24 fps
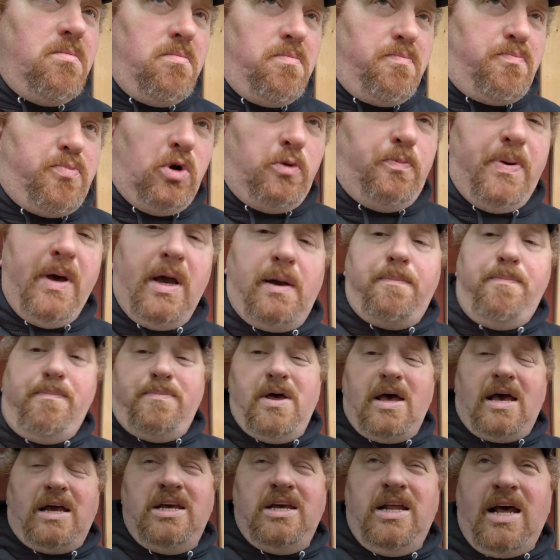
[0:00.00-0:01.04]

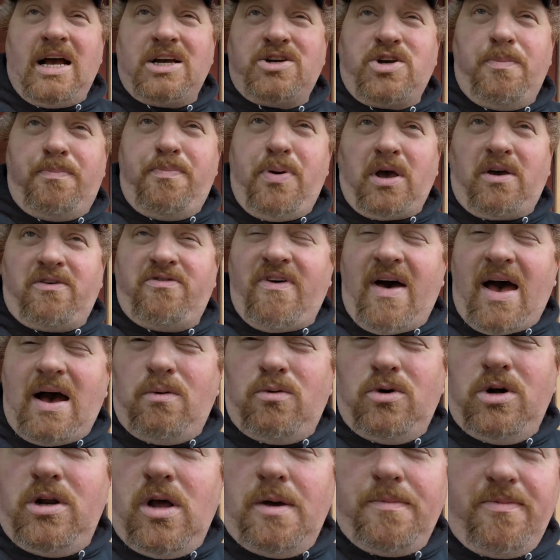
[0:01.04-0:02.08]
he'd actually pick
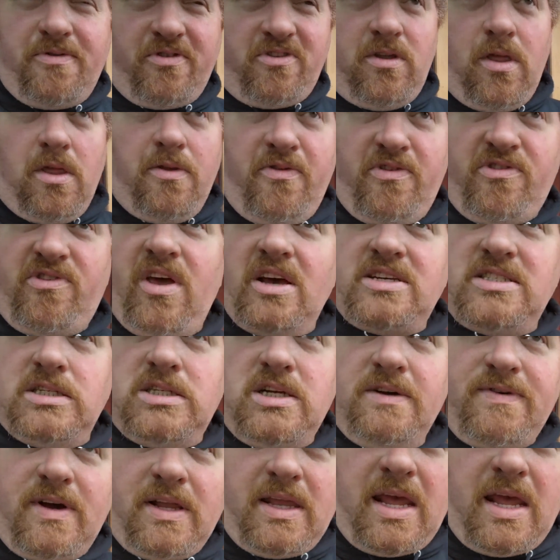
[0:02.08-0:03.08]
fatwood and sticks and stuff like